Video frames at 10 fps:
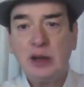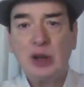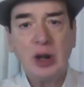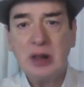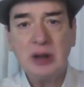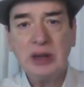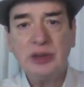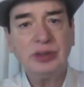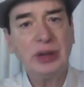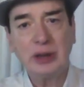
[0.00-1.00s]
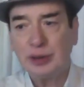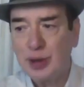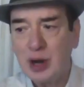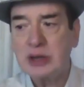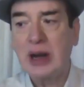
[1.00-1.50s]
Tolerance does
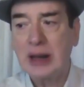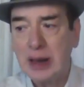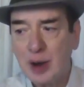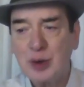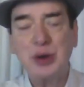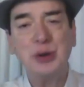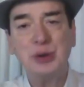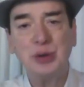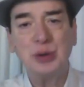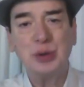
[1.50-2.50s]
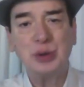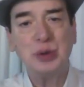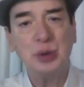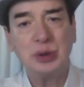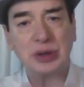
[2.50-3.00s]
not allow you
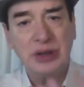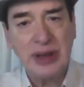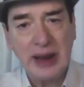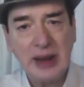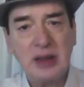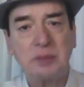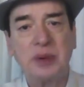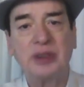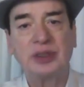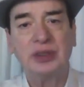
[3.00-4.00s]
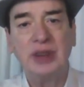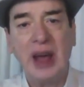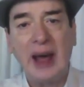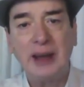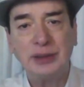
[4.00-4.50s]
to take the person
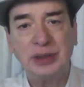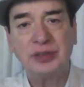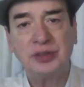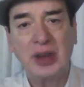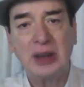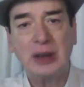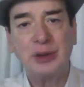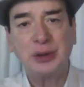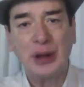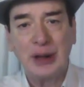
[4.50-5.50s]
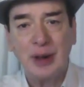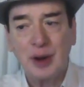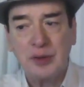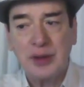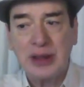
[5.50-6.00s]
as is, where is,
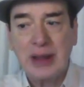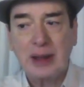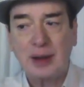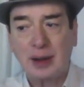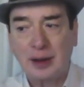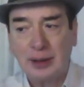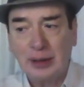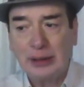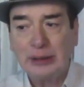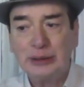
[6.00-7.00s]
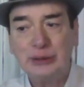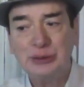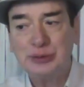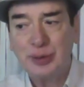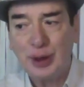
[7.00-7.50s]
along with their
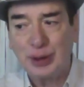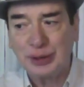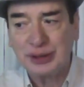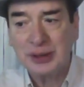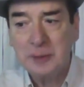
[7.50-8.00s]
flaws.